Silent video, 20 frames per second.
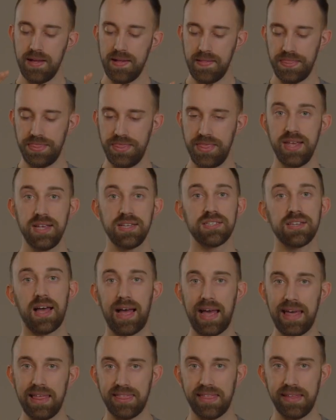This,
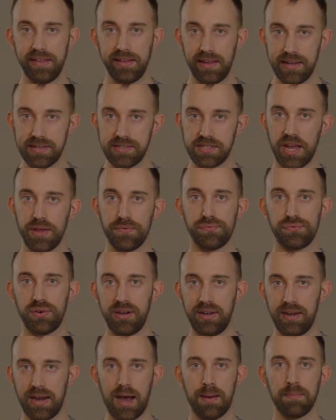I think, is a
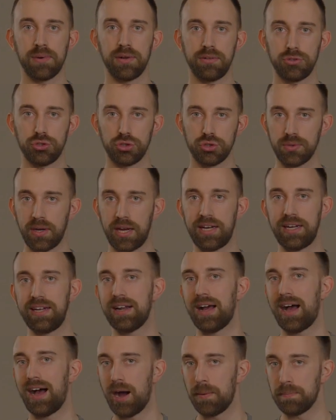phenomenal
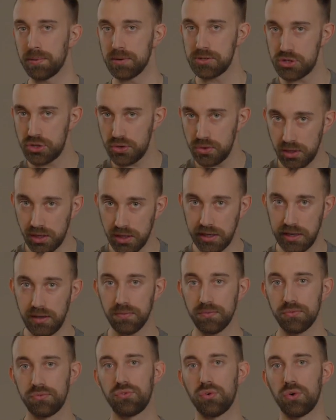training opportunity
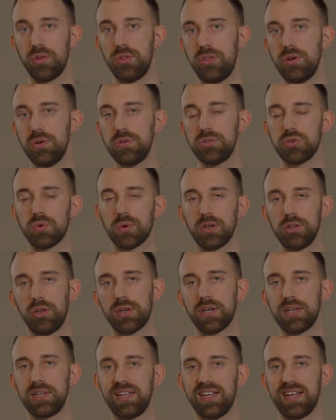for those who are
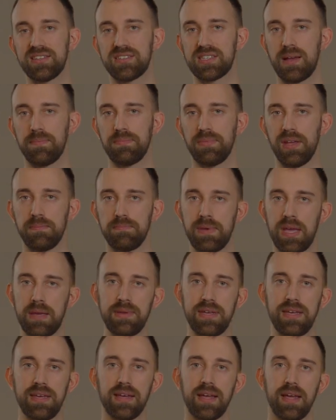looking to get something
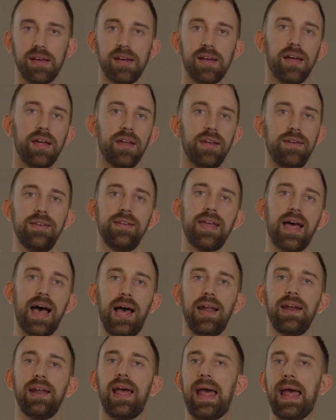maybe
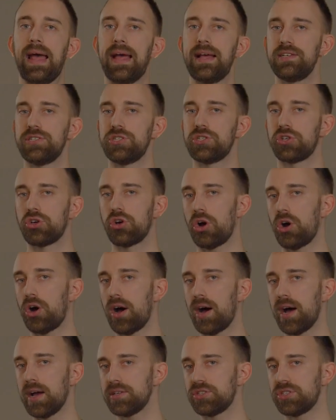not as
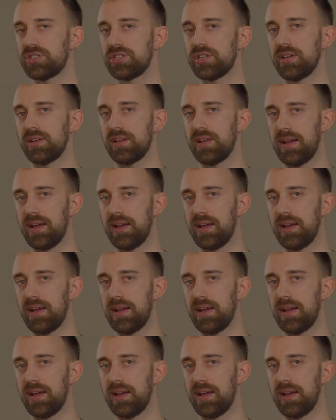costly